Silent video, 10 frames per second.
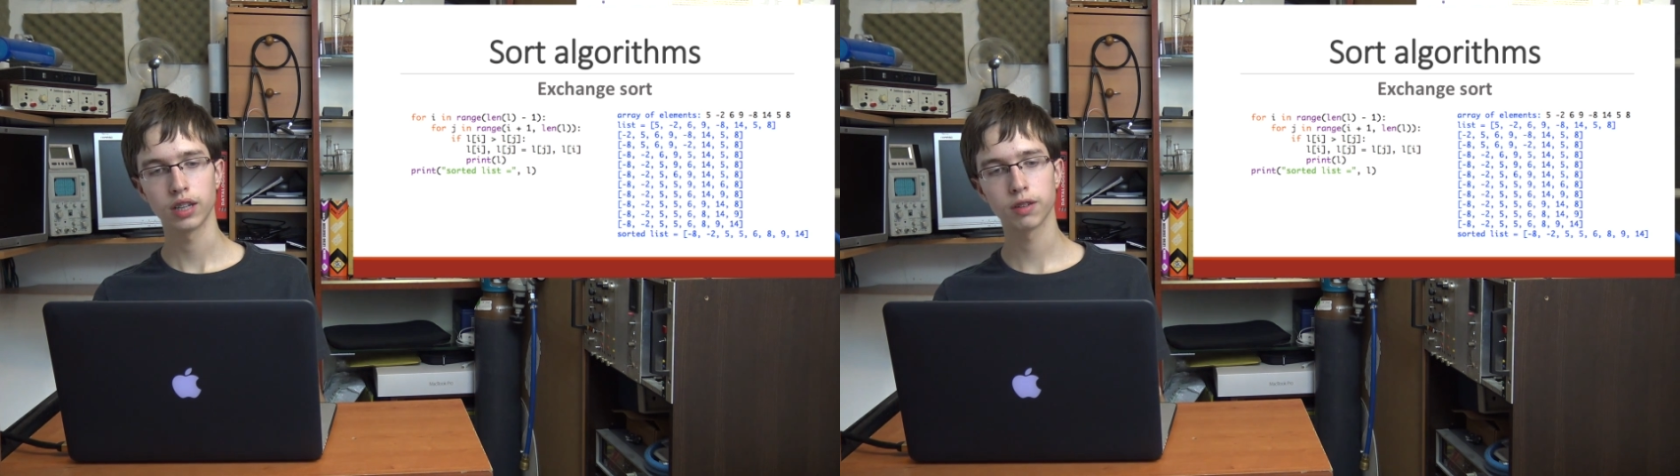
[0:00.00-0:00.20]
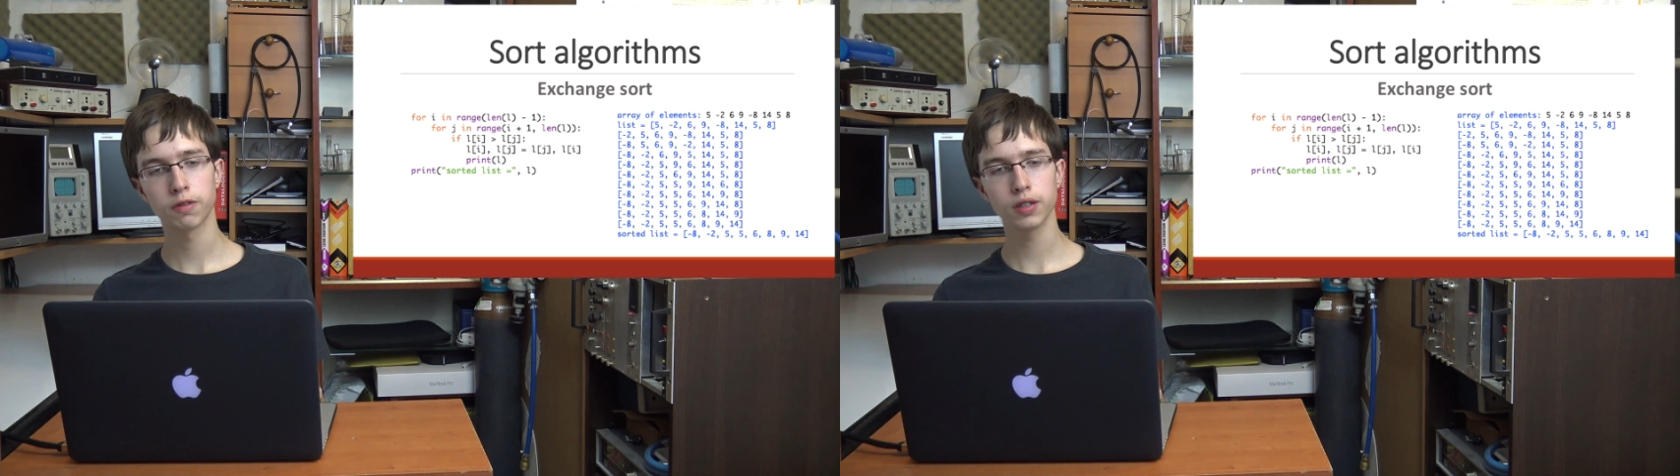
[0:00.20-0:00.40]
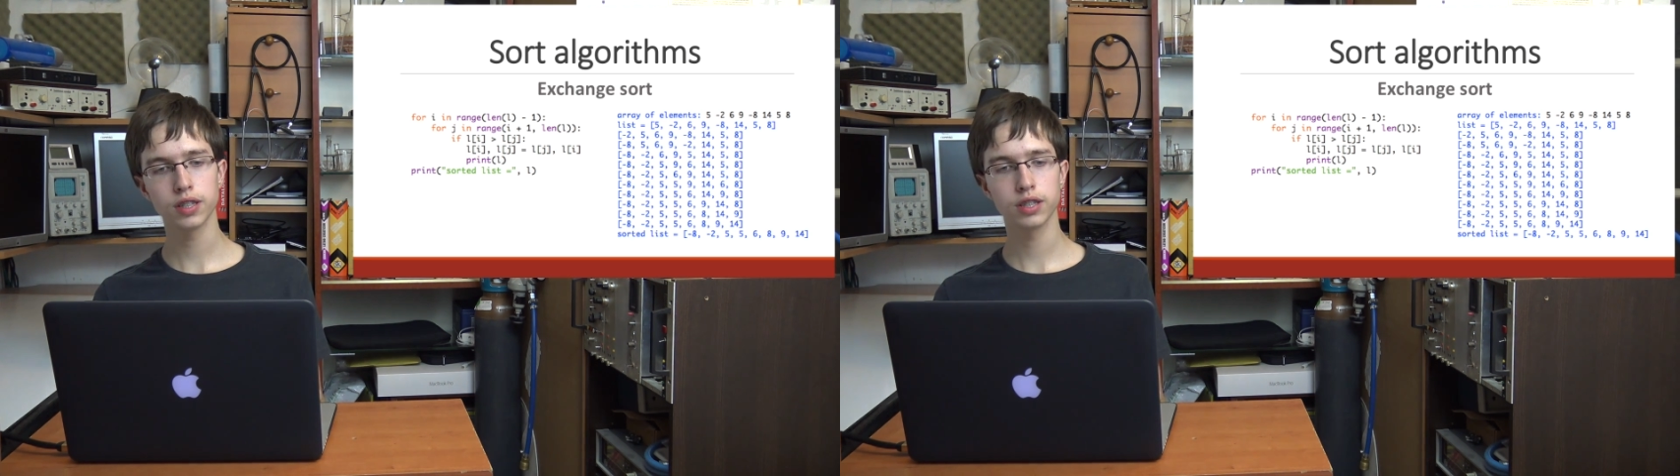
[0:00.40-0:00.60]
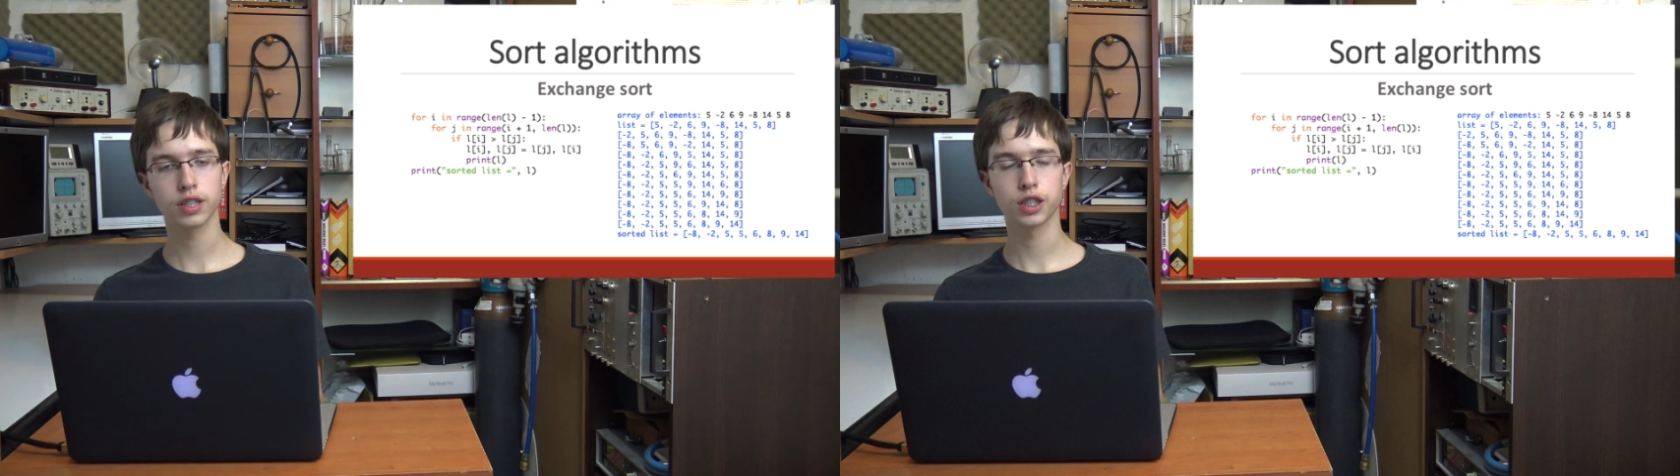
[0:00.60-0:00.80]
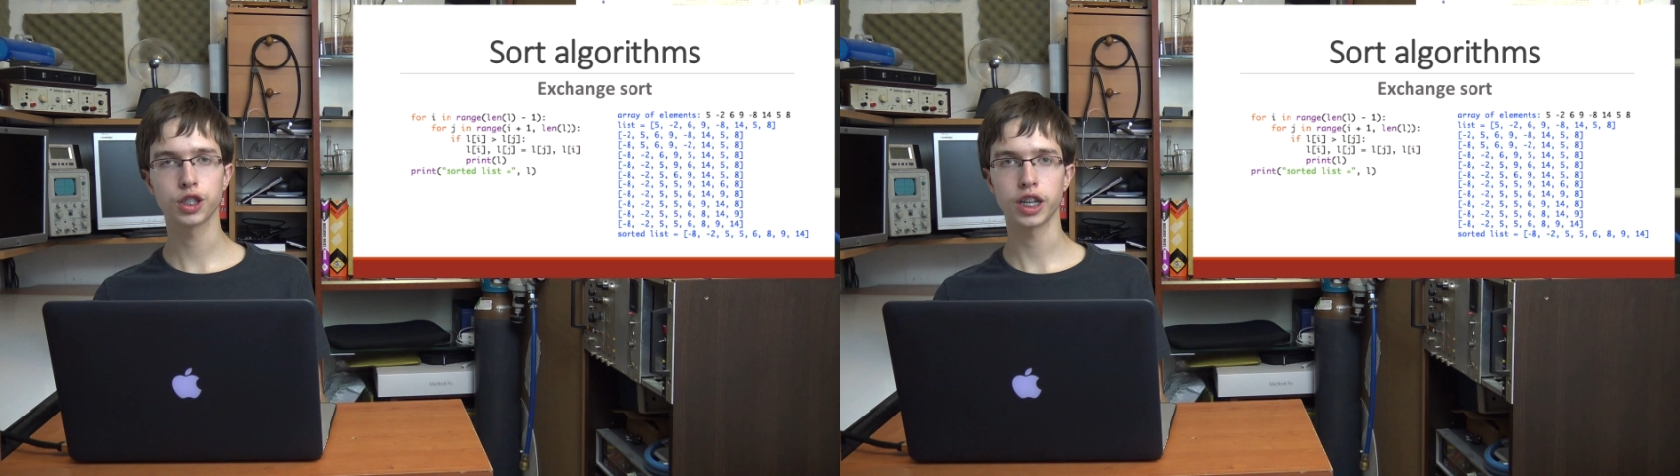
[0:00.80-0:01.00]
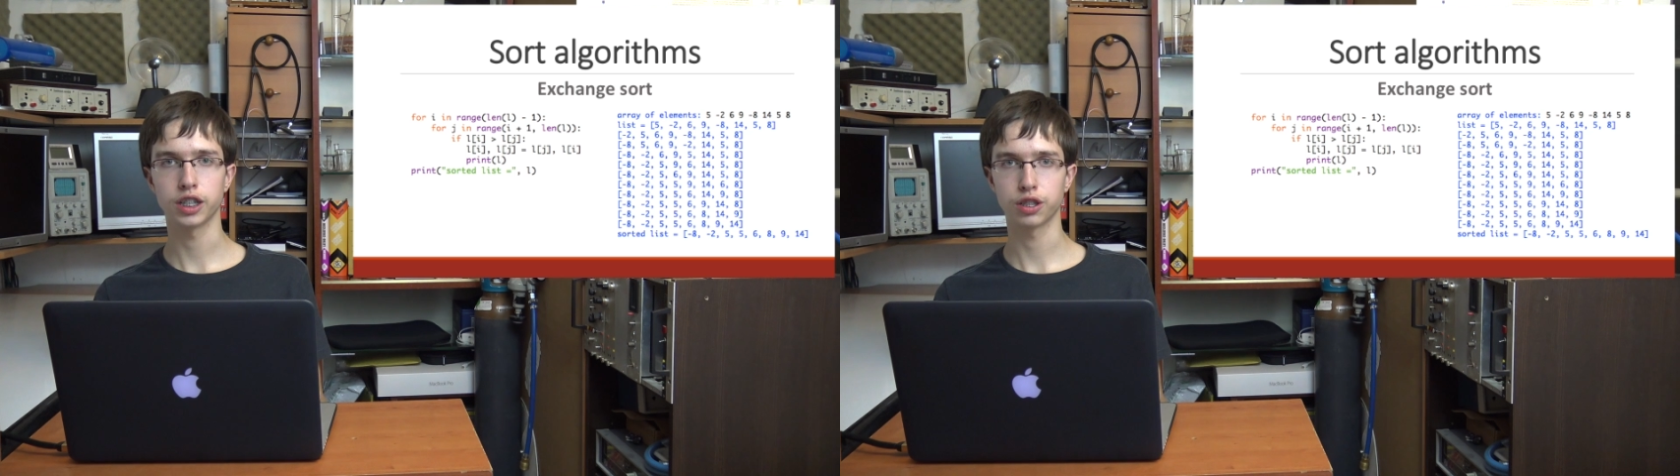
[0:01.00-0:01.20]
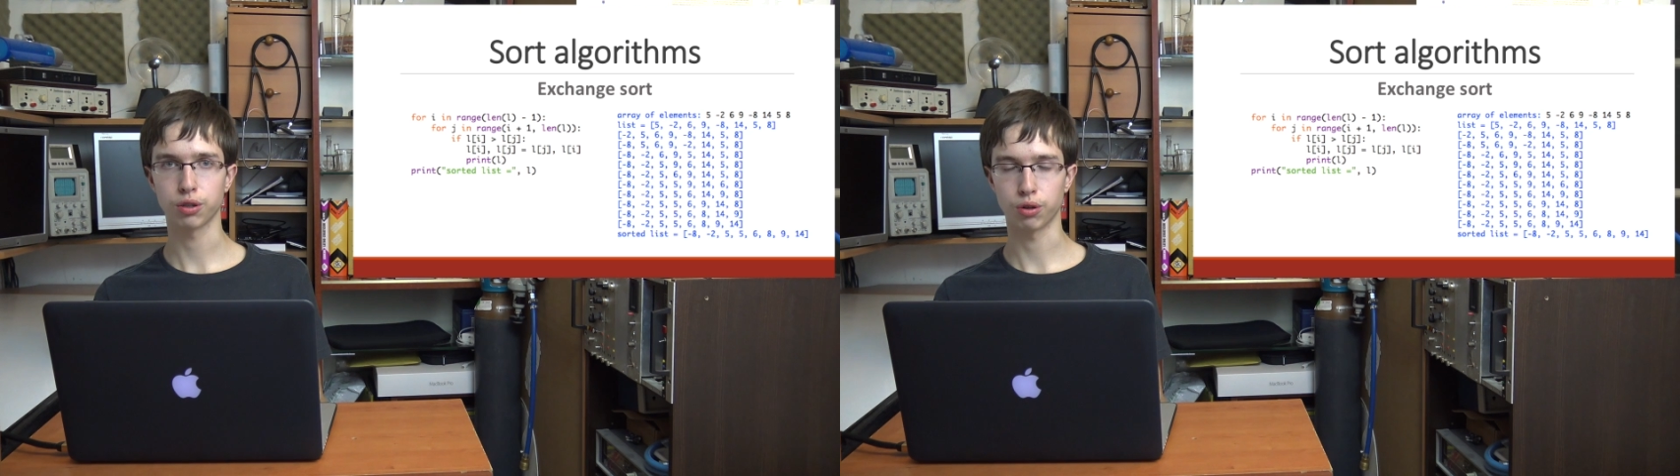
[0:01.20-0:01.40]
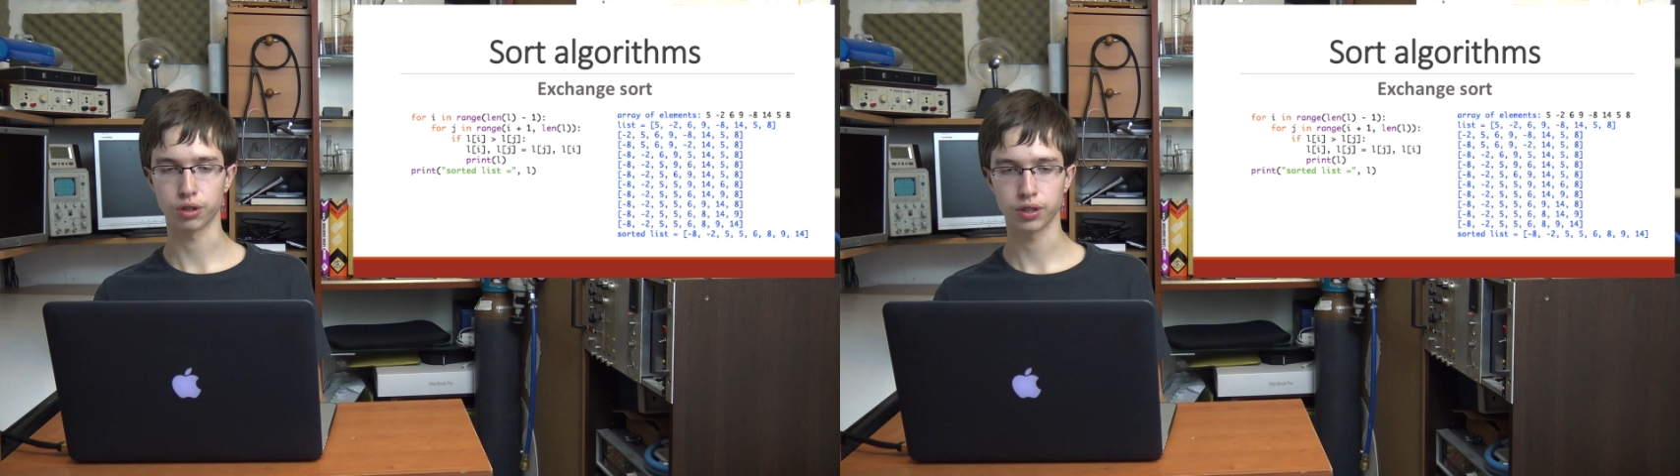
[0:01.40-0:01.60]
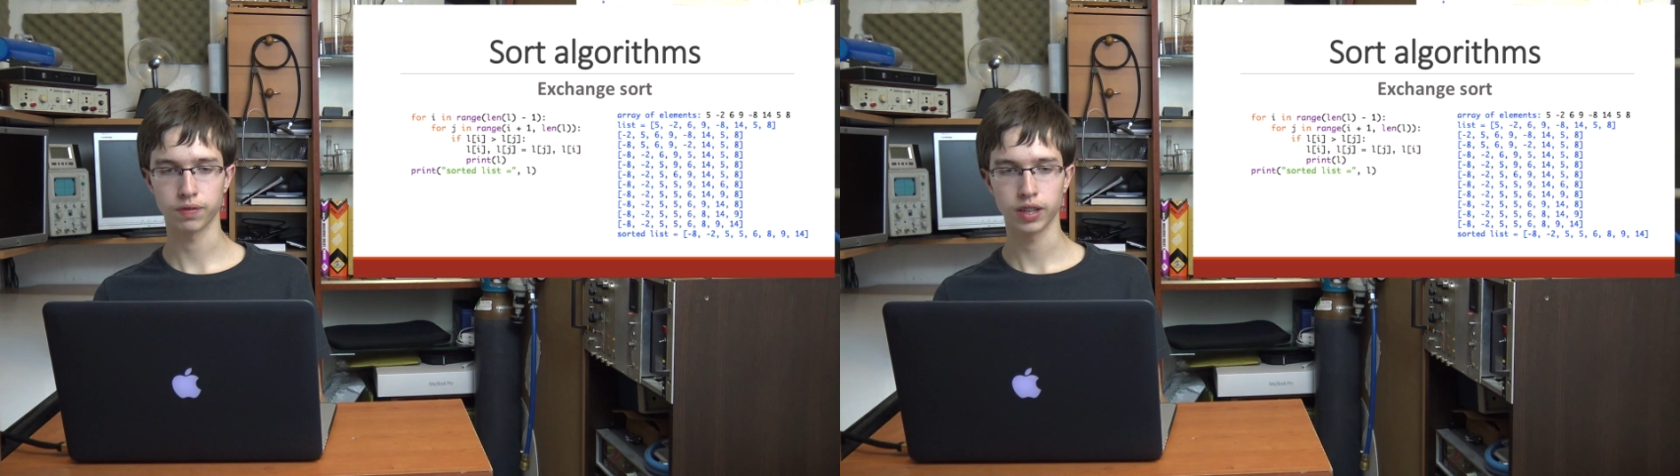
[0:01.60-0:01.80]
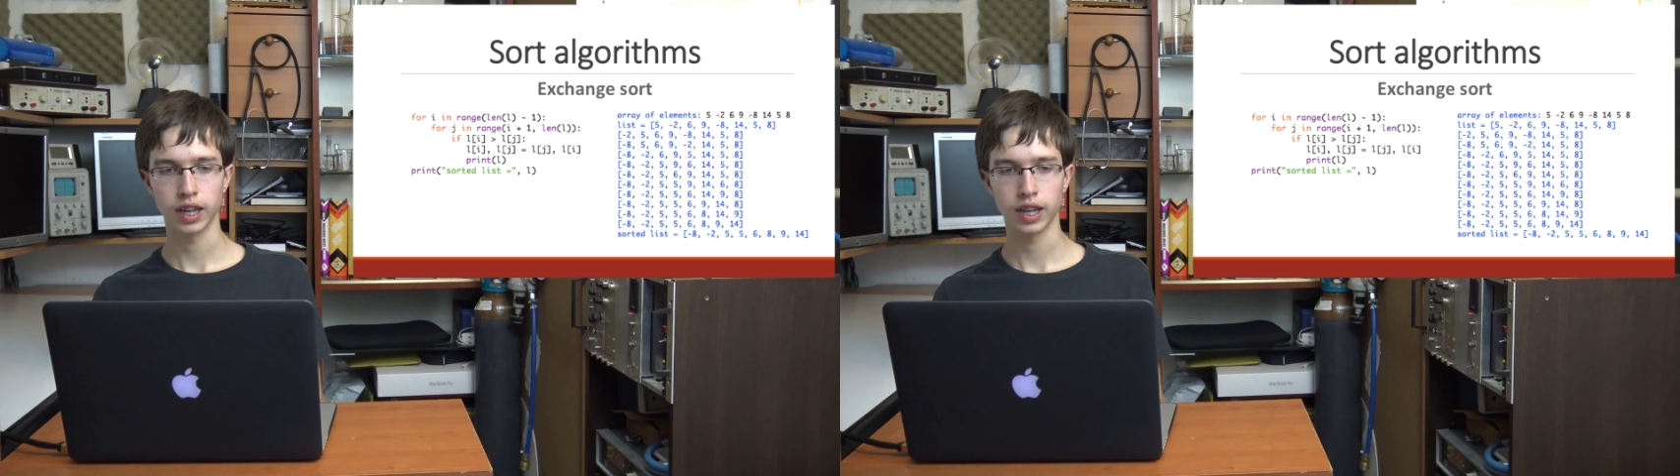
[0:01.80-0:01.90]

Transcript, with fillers: The first is exchange sort.